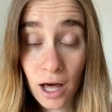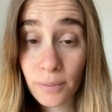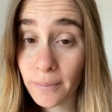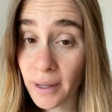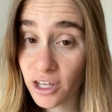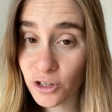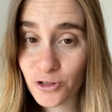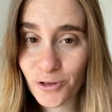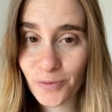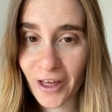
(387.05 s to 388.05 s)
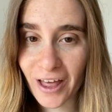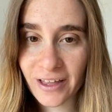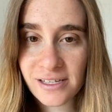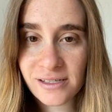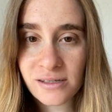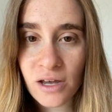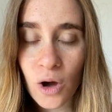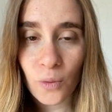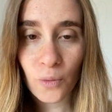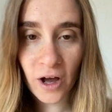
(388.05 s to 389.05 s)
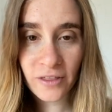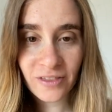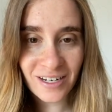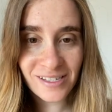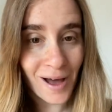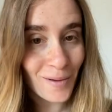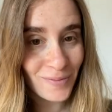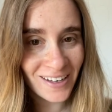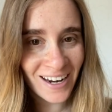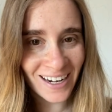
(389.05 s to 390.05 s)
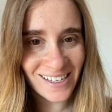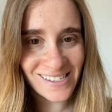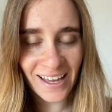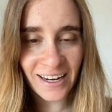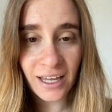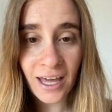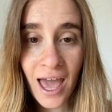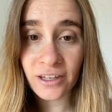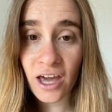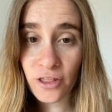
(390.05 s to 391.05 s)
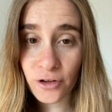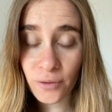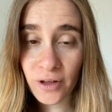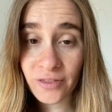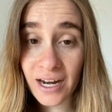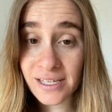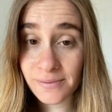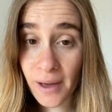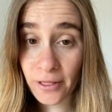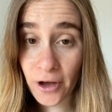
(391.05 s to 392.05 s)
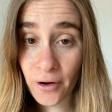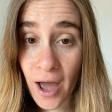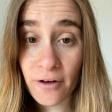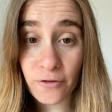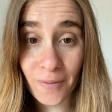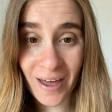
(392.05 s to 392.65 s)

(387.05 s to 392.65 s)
I'll be making two playlists, one that is upbeat and exciting, and the other one that is mellow and for